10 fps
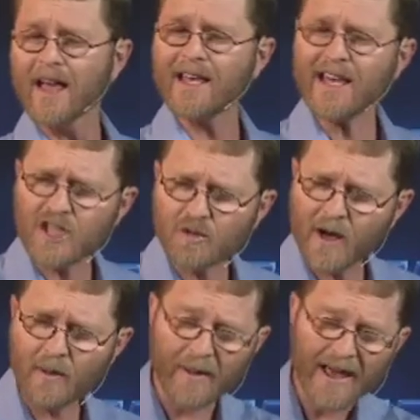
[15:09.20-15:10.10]
each
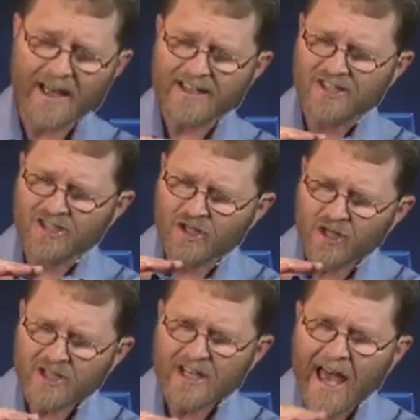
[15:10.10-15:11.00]
one of them at
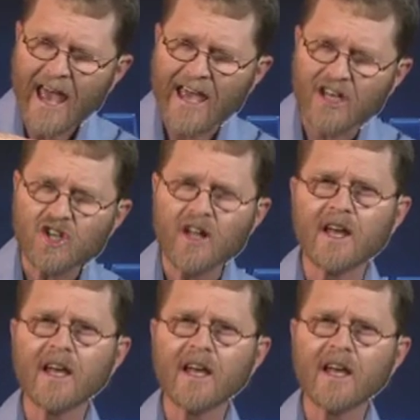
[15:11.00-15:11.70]
certain age,